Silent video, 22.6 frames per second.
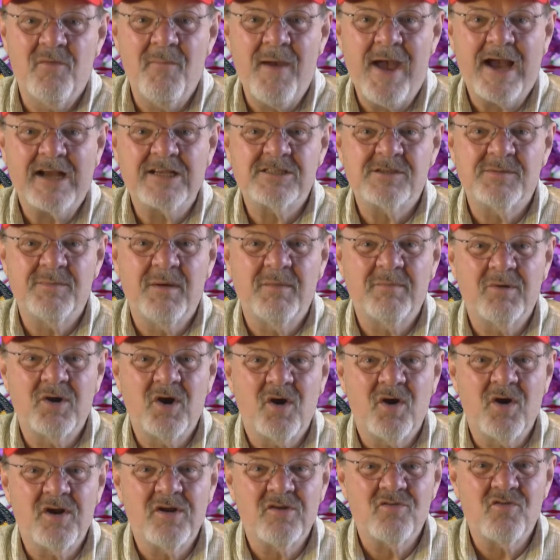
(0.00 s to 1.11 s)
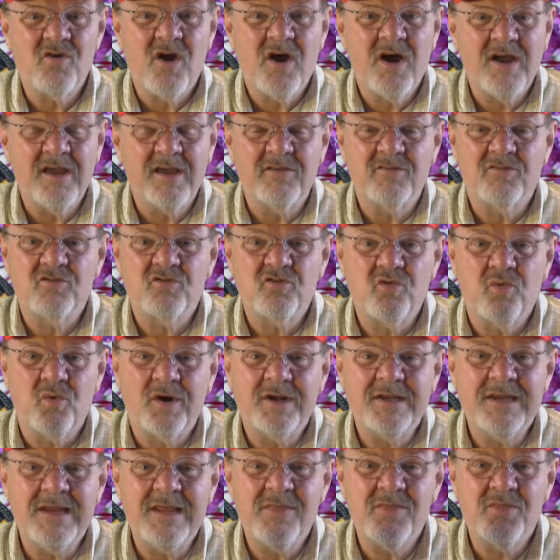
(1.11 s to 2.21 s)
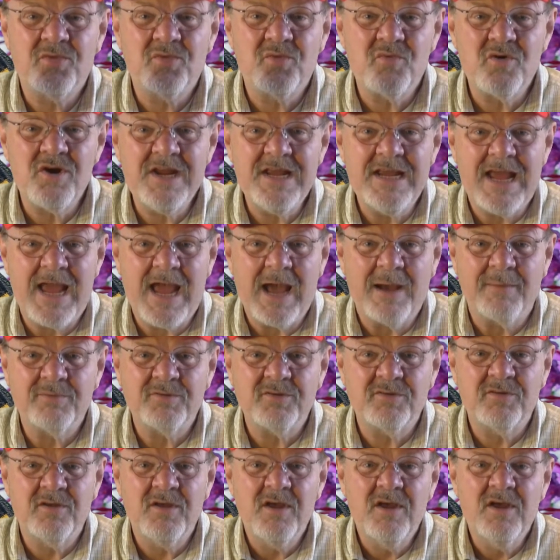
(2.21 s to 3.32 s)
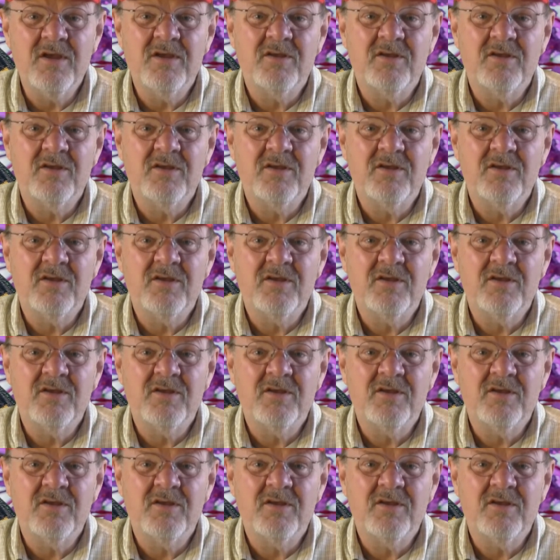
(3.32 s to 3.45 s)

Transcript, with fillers: The maximum current draw is 23 amps,